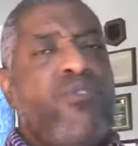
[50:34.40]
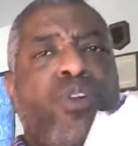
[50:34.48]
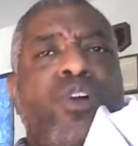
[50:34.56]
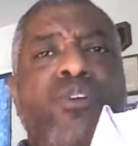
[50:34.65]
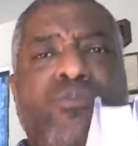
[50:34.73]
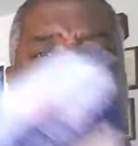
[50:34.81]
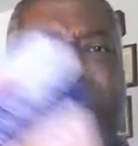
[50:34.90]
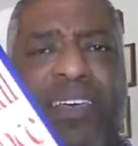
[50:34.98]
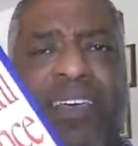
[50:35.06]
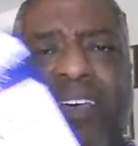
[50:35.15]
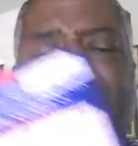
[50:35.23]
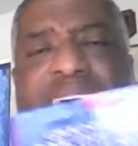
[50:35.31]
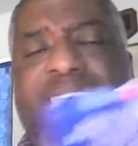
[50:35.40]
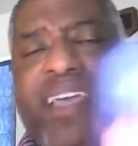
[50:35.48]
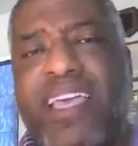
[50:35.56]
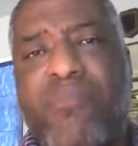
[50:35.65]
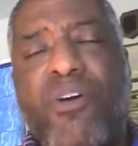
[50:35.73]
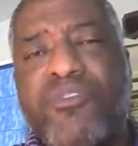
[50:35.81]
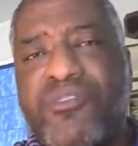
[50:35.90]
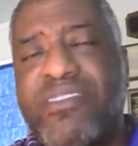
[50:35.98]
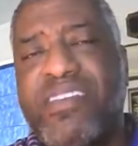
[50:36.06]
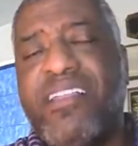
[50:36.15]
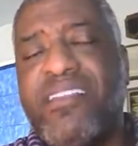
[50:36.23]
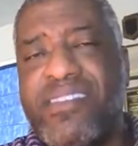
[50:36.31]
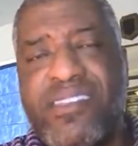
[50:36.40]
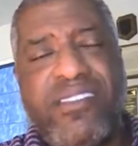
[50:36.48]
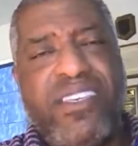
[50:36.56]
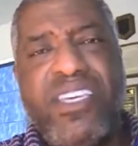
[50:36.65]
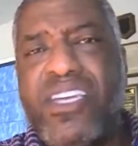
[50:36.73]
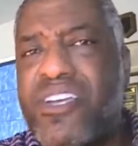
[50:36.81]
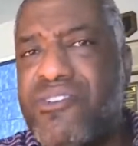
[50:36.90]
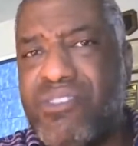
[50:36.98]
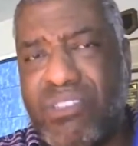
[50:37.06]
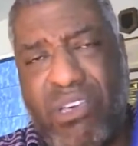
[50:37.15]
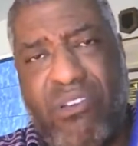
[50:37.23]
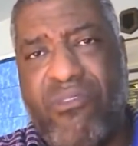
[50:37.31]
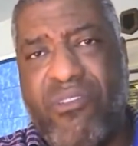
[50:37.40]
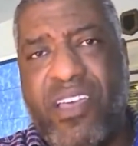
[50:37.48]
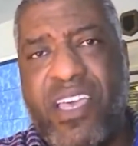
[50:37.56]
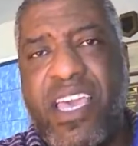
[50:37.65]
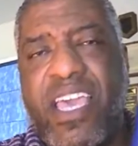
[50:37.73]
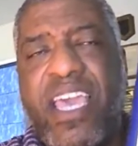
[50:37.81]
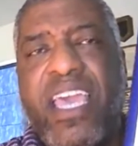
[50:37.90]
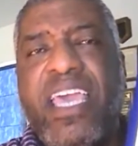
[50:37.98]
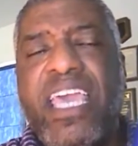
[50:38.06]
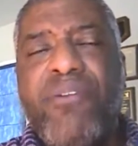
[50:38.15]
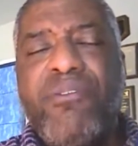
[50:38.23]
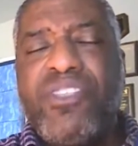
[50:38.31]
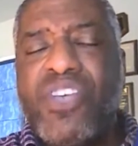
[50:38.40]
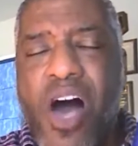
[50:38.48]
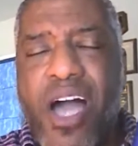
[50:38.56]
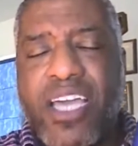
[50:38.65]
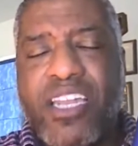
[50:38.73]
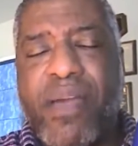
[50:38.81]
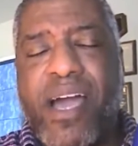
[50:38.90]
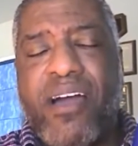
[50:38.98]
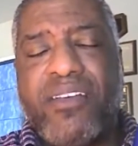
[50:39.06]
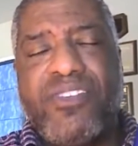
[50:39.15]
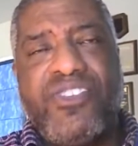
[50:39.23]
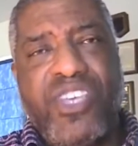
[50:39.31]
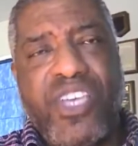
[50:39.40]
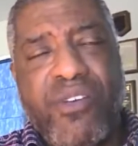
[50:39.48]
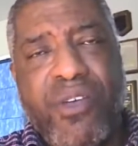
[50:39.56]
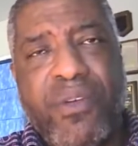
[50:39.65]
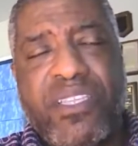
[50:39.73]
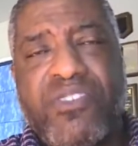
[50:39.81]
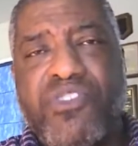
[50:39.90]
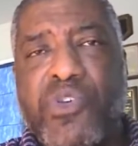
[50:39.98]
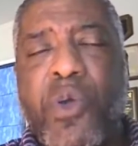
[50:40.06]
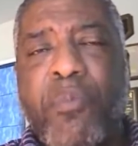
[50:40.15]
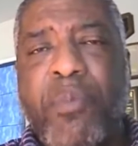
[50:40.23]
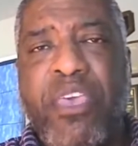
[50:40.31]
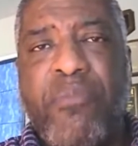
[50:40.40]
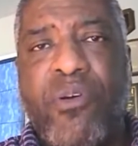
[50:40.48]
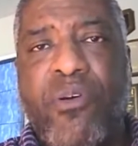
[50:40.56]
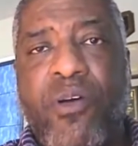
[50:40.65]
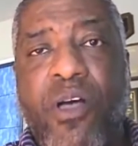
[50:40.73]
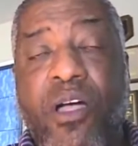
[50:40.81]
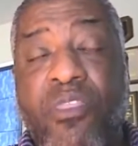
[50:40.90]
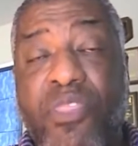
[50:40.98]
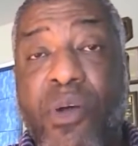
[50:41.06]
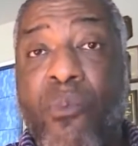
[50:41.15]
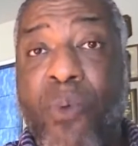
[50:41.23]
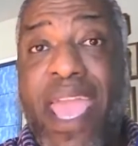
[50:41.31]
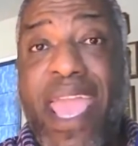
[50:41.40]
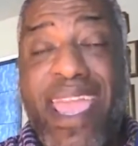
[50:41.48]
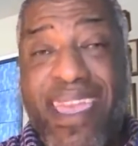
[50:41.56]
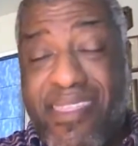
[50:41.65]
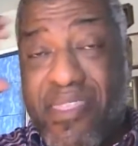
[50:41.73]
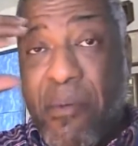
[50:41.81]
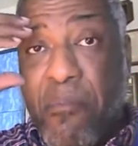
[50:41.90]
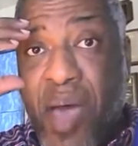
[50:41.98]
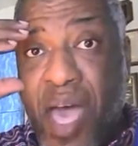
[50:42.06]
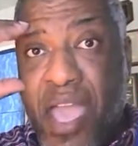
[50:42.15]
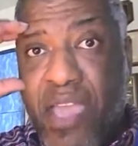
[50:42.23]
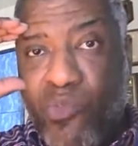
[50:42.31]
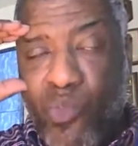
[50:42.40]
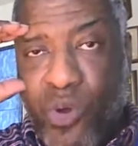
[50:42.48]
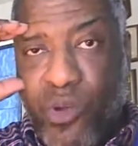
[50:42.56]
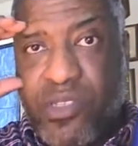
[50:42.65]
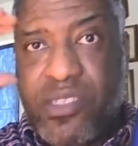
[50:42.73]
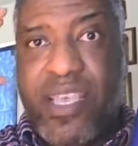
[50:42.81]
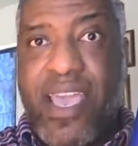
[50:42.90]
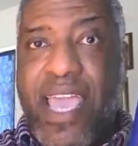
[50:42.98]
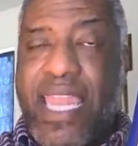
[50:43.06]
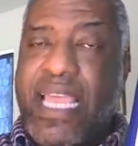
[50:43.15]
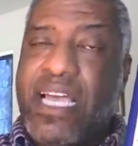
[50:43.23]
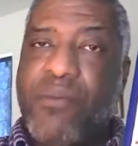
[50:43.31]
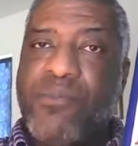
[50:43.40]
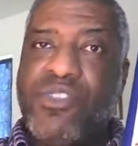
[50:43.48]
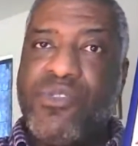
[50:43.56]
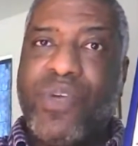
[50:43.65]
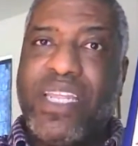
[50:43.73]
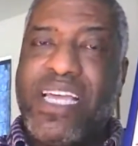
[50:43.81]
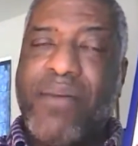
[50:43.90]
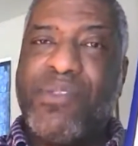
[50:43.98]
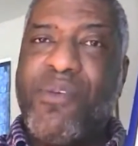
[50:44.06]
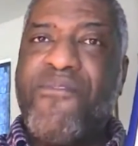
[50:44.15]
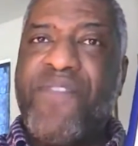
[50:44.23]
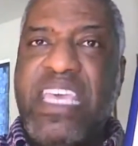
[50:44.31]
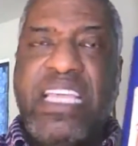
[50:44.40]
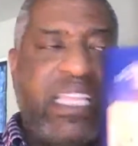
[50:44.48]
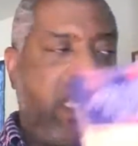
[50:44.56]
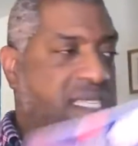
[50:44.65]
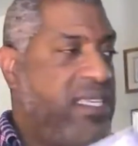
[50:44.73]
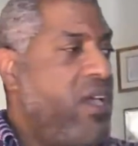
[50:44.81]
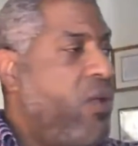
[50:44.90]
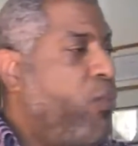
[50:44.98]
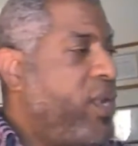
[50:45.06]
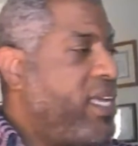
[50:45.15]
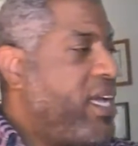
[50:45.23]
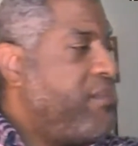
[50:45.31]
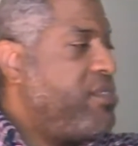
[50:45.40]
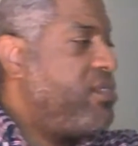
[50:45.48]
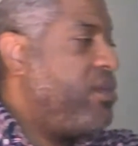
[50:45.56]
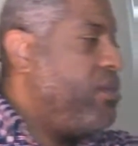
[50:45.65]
wrote Emotional Intelligence years ago, he was talking about and sharing with and showing people the way the mind works when it comes to feelings, when it comes